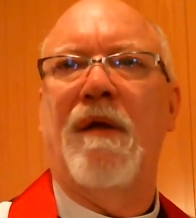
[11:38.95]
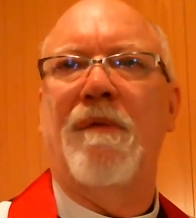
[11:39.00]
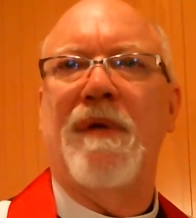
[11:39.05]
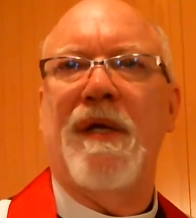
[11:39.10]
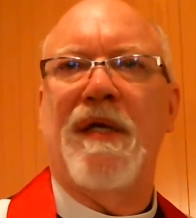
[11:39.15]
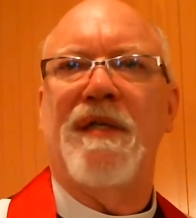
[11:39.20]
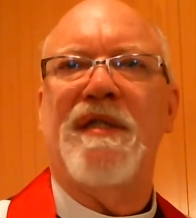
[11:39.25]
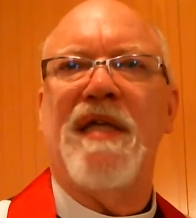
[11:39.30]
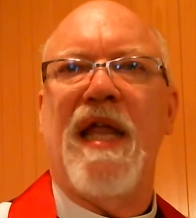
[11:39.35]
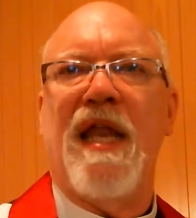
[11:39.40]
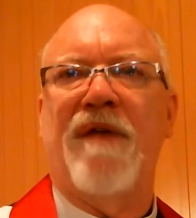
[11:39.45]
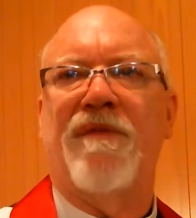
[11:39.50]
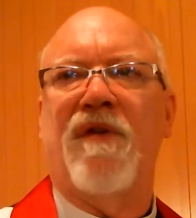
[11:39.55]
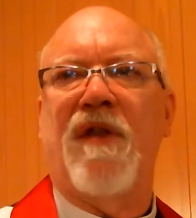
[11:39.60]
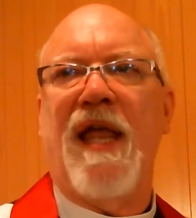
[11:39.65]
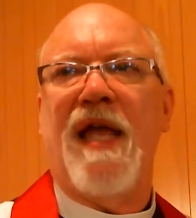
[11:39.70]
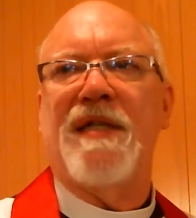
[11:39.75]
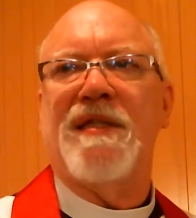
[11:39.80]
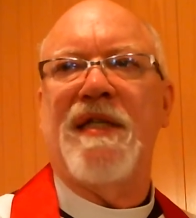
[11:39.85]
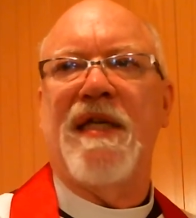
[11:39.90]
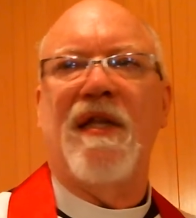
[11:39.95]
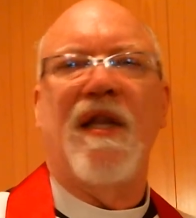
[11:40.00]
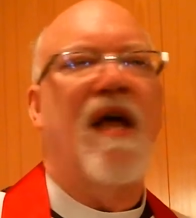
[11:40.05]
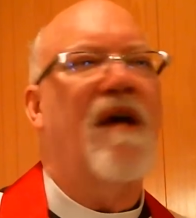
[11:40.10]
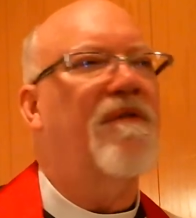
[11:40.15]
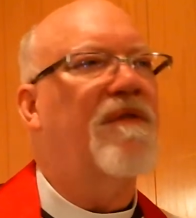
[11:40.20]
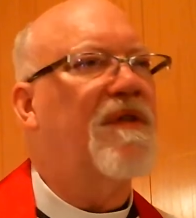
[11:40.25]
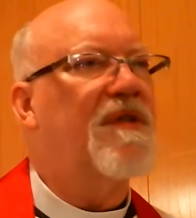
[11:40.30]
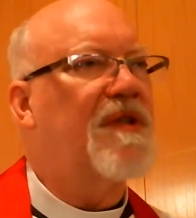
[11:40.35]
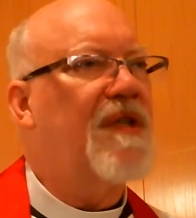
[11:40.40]
Because that everlasting
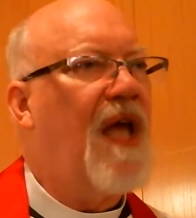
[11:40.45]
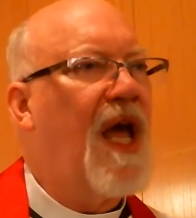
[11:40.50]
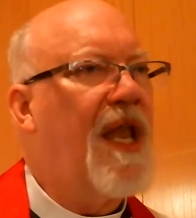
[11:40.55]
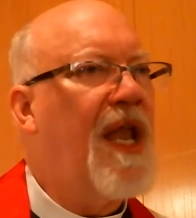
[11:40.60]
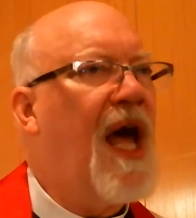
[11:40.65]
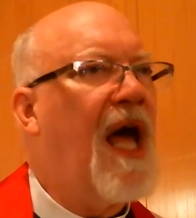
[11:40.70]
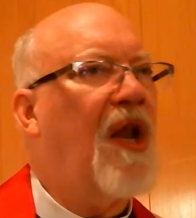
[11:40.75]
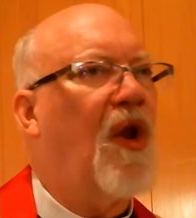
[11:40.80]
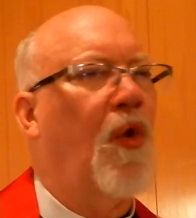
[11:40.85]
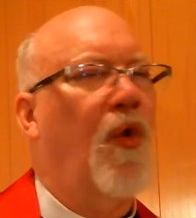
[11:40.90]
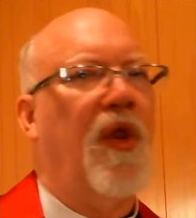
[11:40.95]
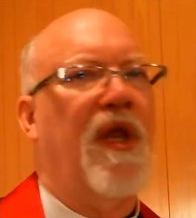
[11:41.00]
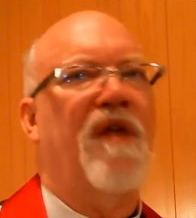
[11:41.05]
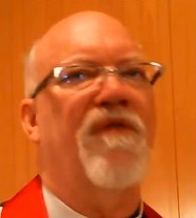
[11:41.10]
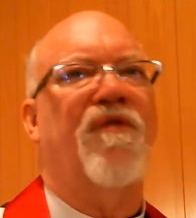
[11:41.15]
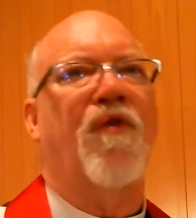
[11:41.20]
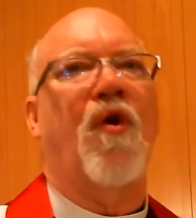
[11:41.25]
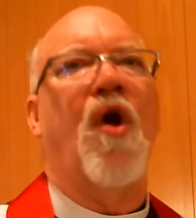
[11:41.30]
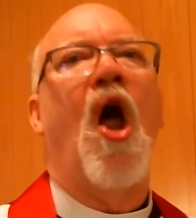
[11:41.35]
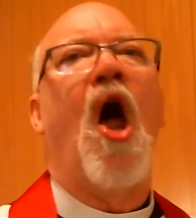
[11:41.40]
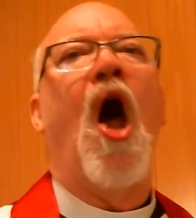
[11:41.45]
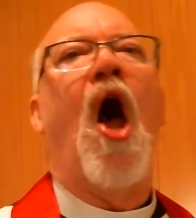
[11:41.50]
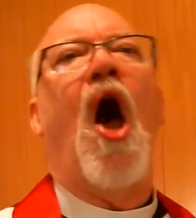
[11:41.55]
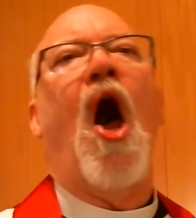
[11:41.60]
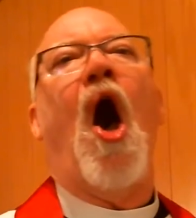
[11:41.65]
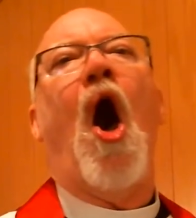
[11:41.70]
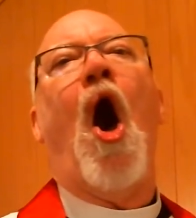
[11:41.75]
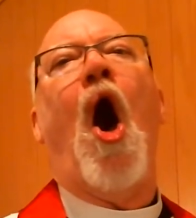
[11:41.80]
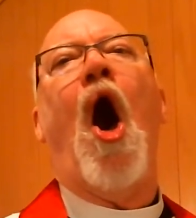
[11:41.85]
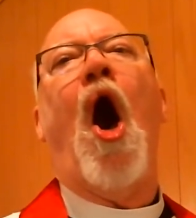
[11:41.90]
love is not only for
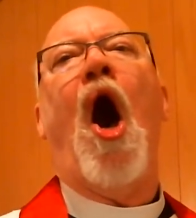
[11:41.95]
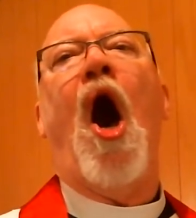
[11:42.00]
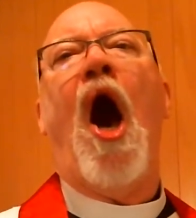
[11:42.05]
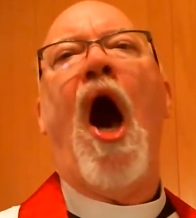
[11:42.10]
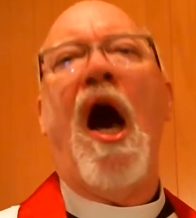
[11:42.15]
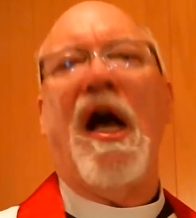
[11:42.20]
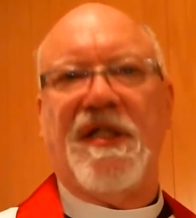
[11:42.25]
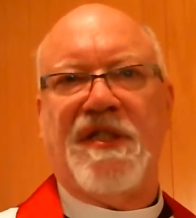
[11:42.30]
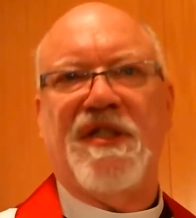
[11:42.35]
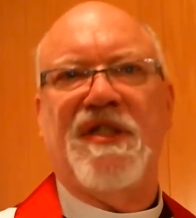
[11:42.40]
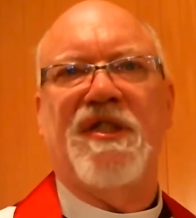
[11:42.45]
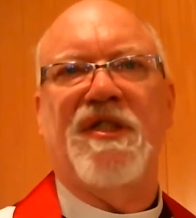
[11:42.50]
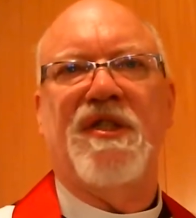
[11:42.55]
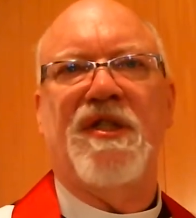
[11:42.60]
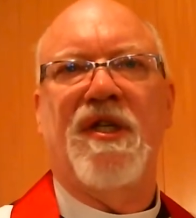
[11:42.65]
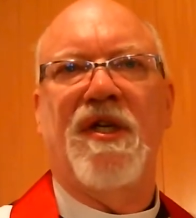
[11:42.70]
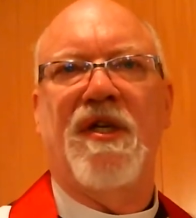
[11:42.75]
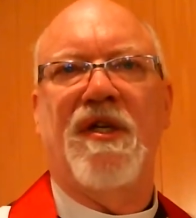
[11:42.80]
us,